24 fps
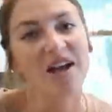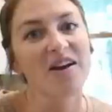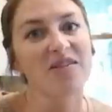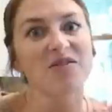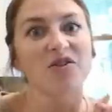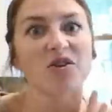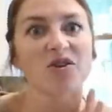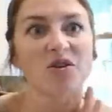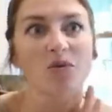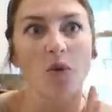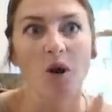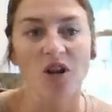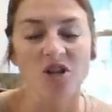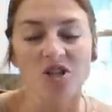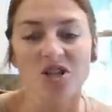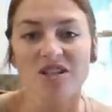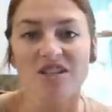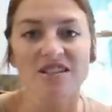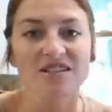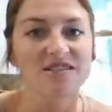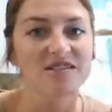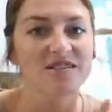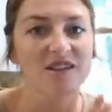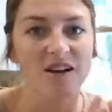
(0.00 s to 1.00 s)
If you're watching
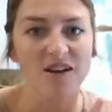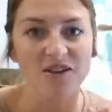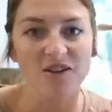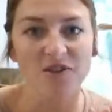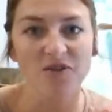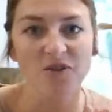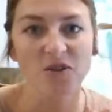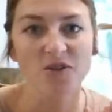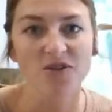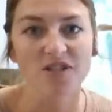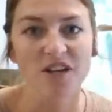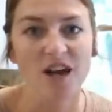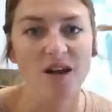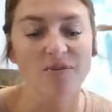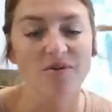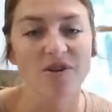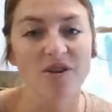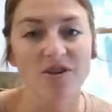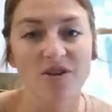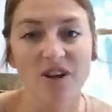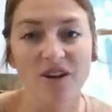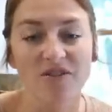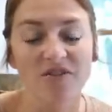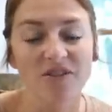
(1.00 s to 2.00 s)
this not in the fall time and
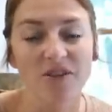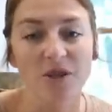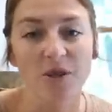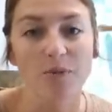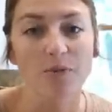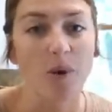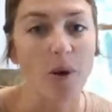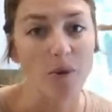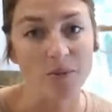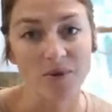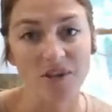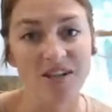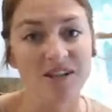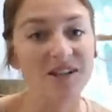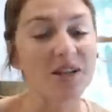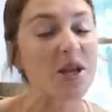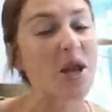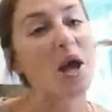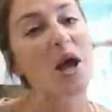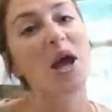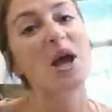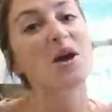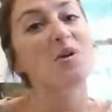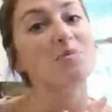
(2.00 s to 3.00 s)
are not feeling pumpkin,
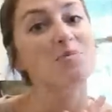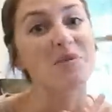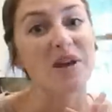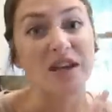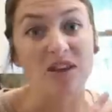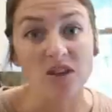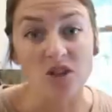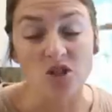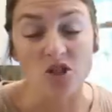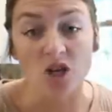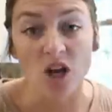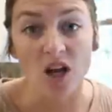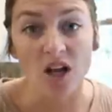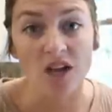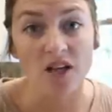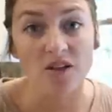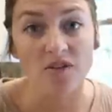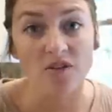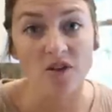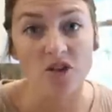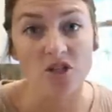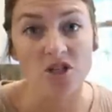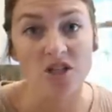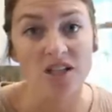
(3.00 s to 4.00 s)
make the
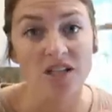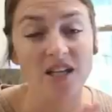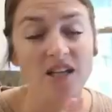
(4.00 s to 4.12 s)
chocolate version.